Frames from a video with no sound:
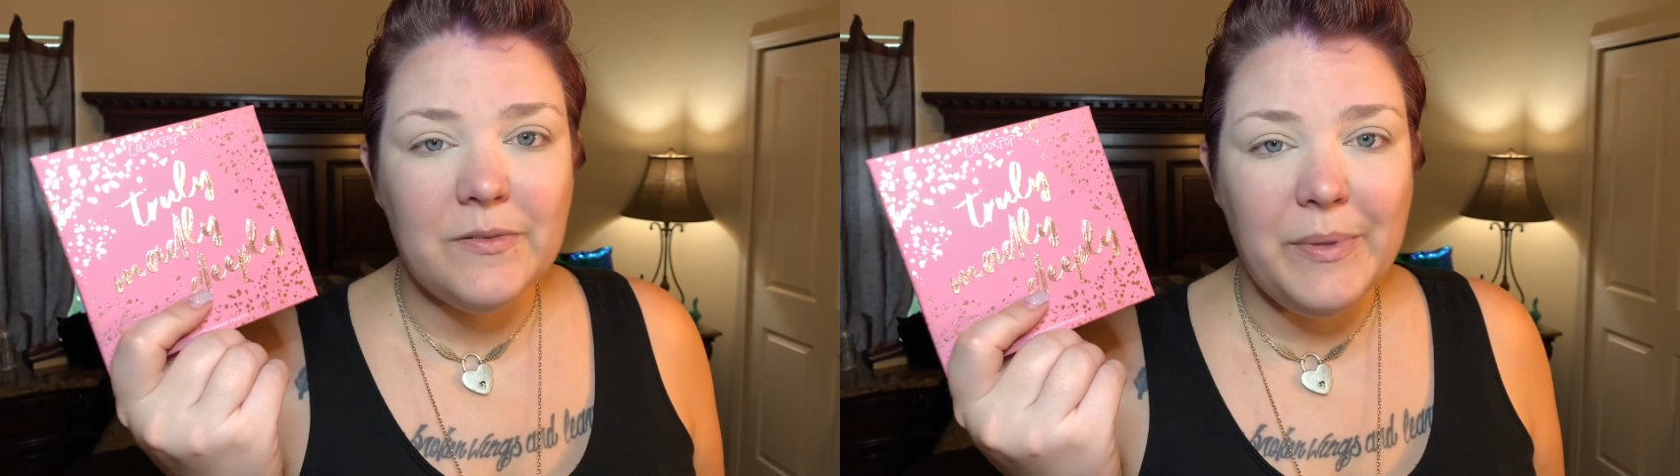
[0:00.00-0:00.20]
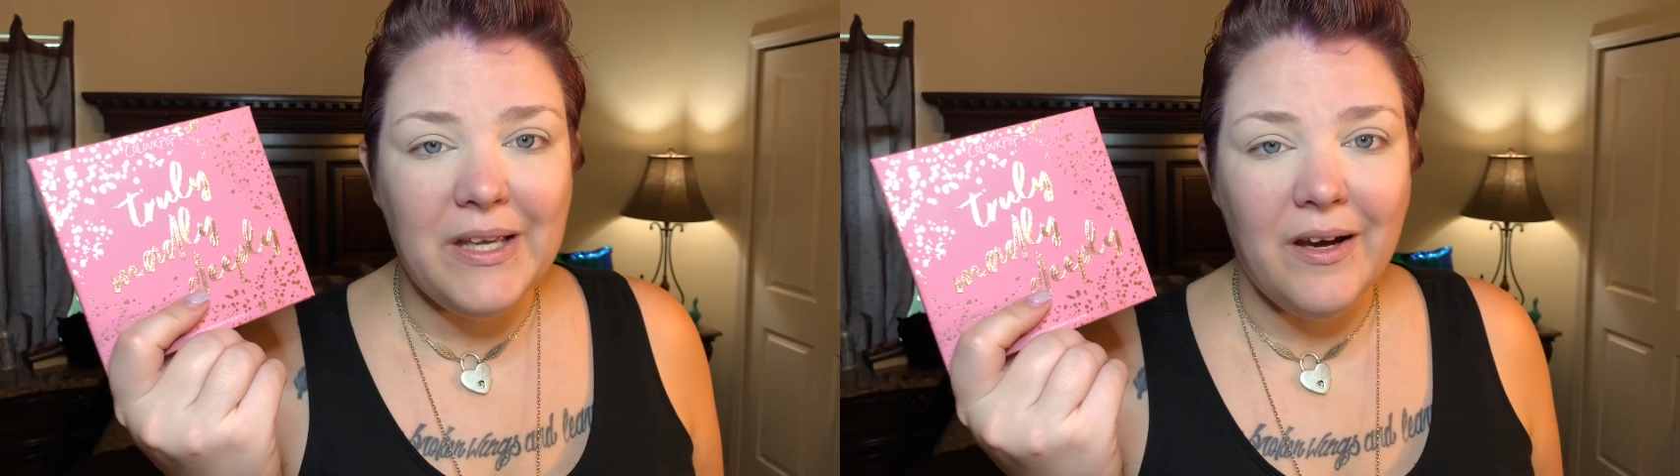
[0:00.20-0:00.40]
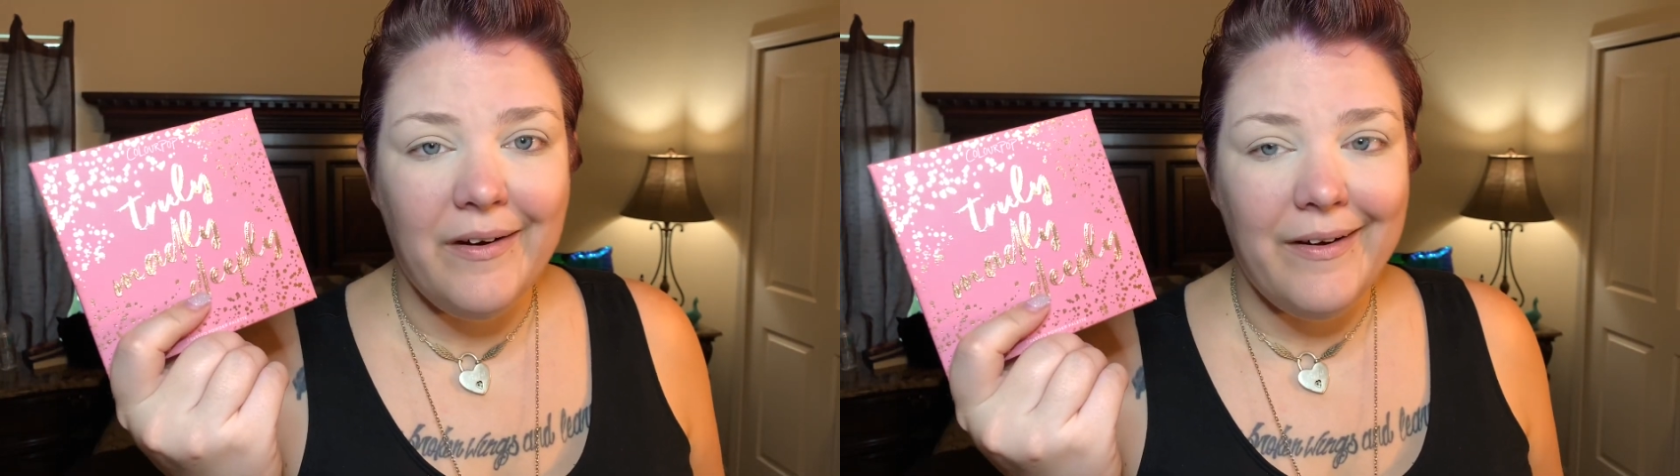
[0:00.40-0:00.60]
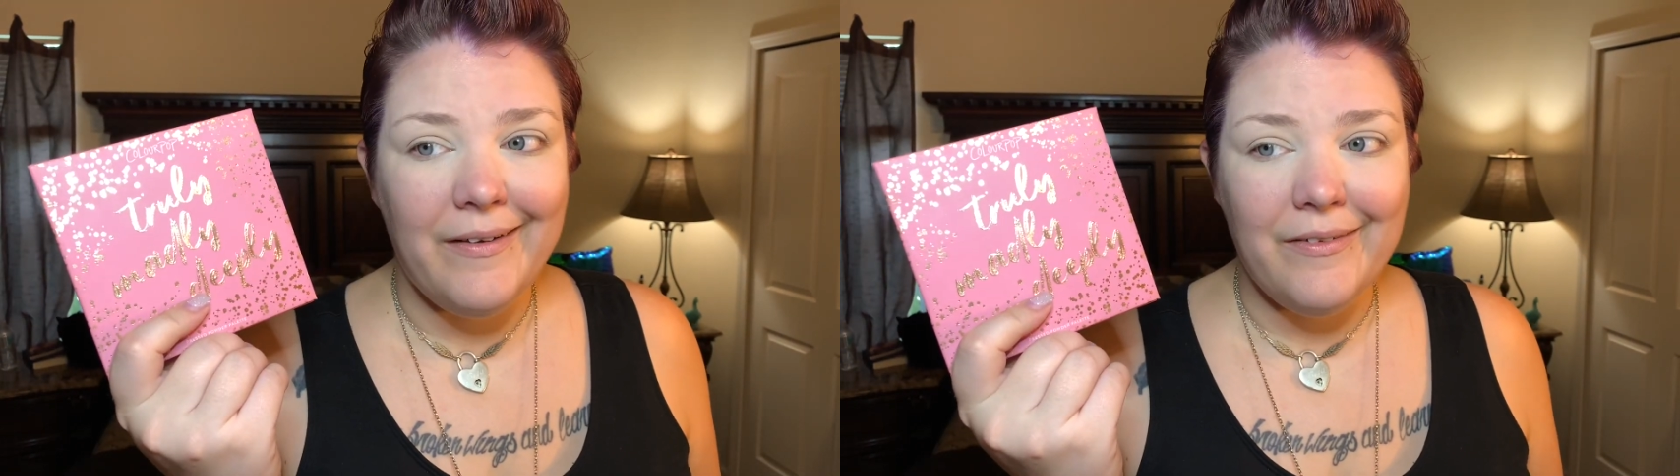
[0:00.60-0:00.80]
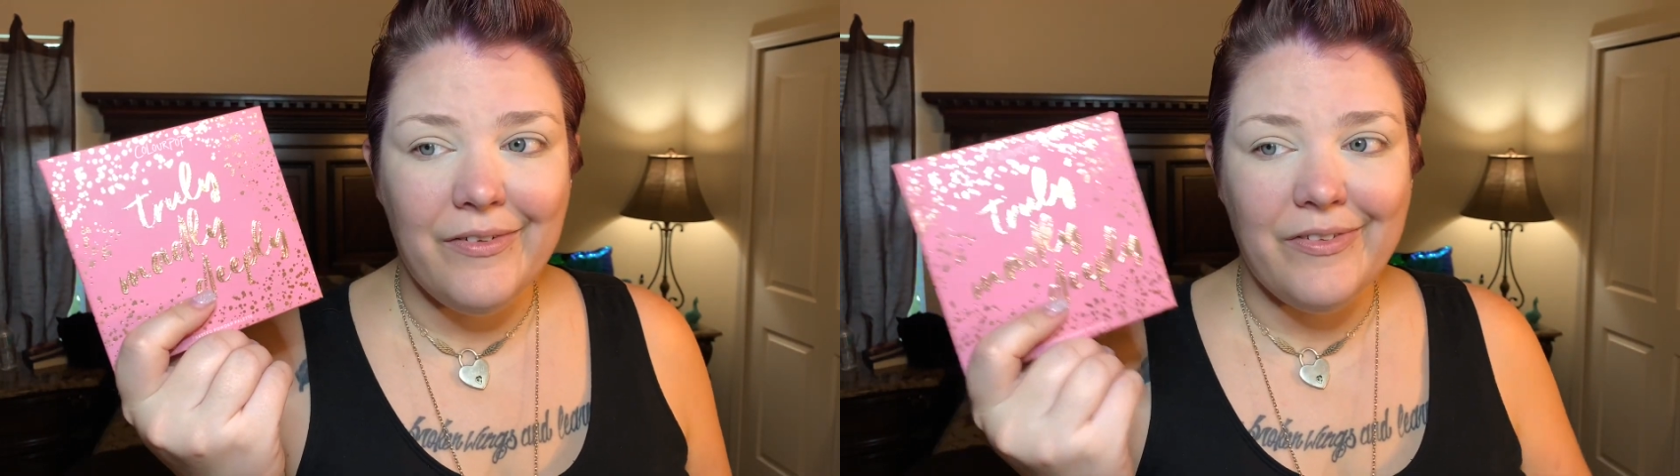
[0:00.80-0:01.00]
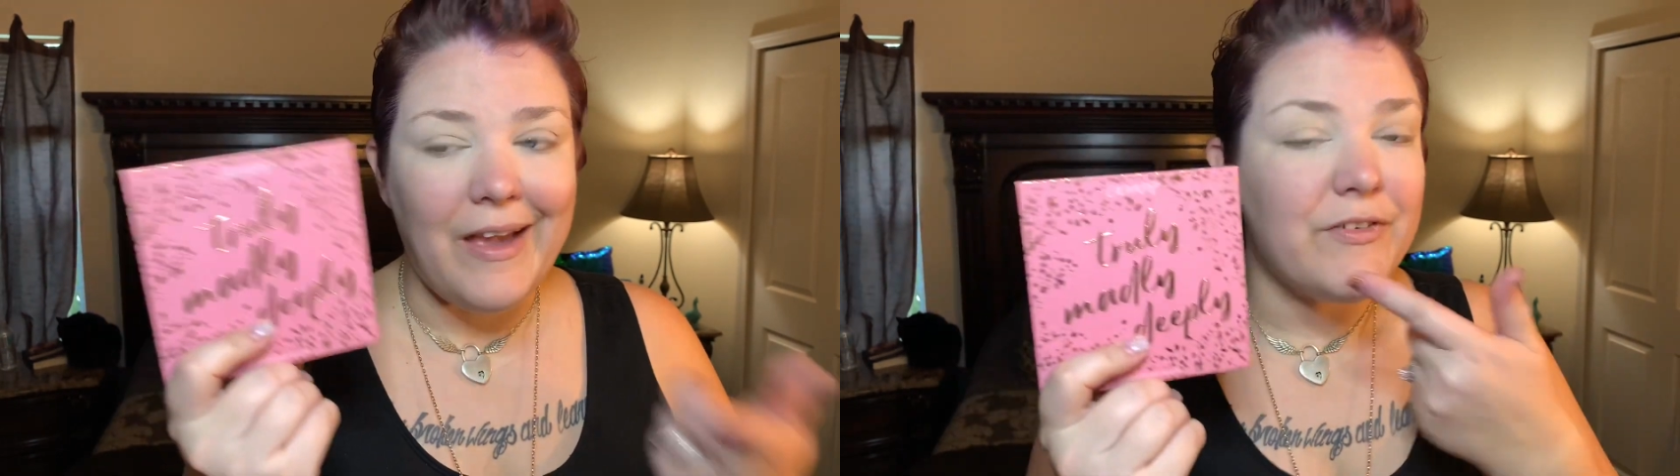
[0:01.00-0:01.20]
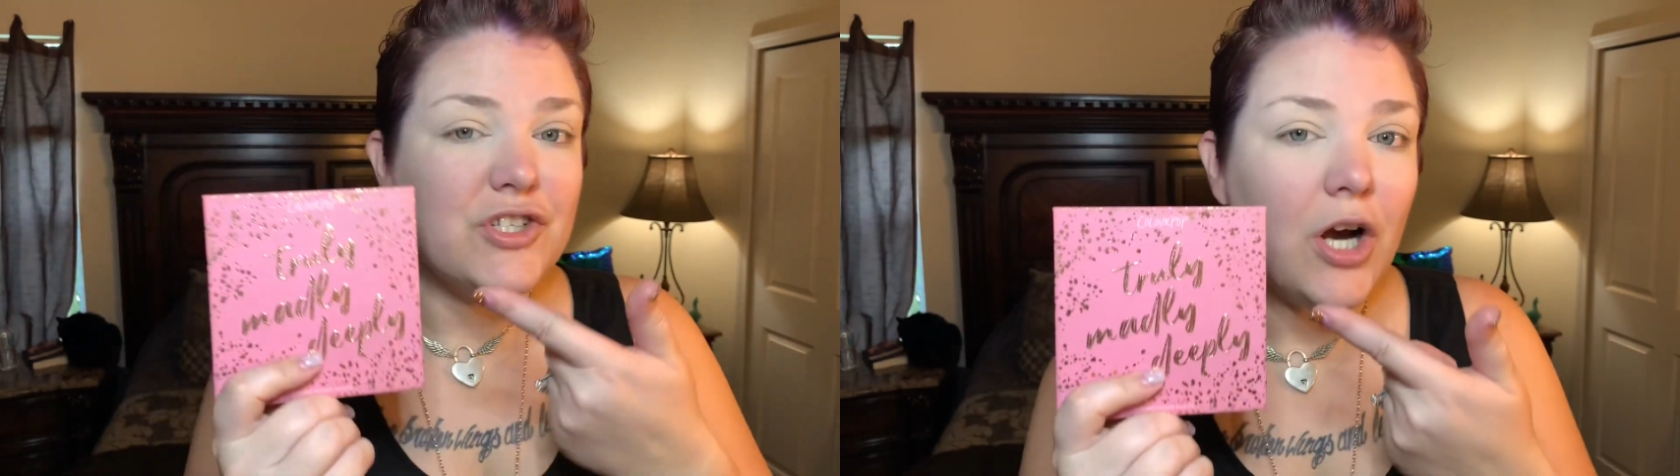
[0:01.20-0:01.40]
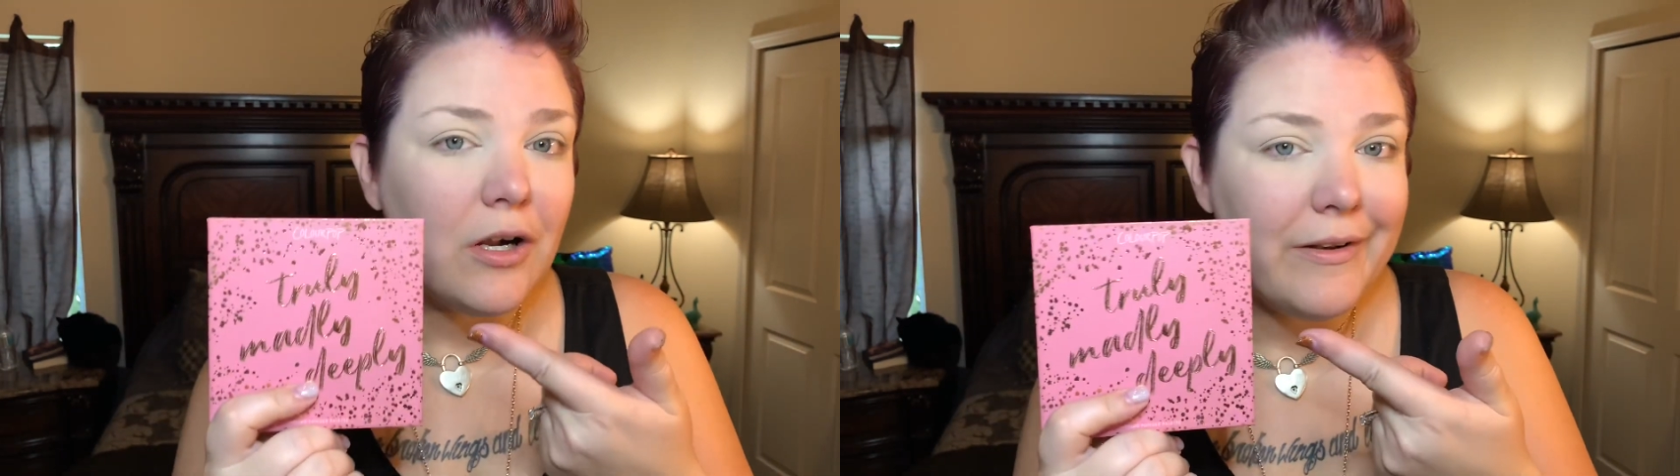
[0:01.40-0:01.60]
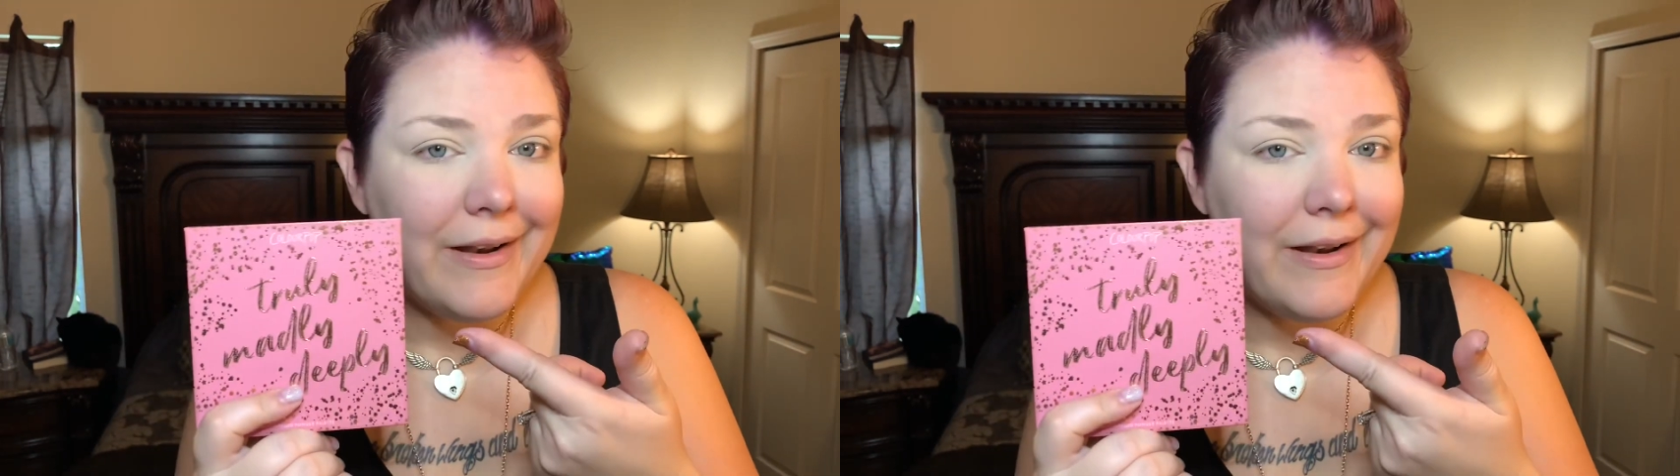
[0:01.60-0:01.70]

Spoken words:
because Savage Garden